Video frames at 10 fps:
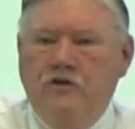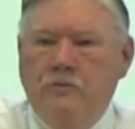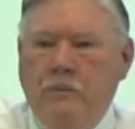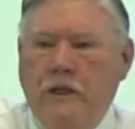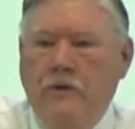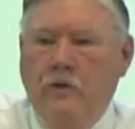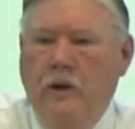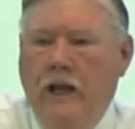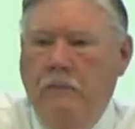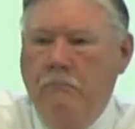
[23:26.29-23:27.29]

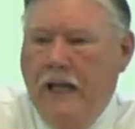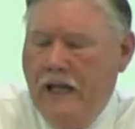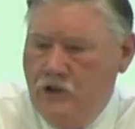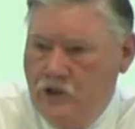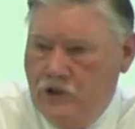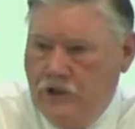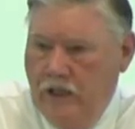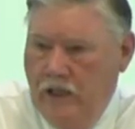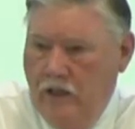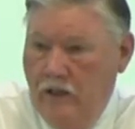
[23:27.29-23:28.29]
splendor and
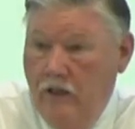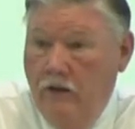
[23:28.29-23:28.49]
majesty.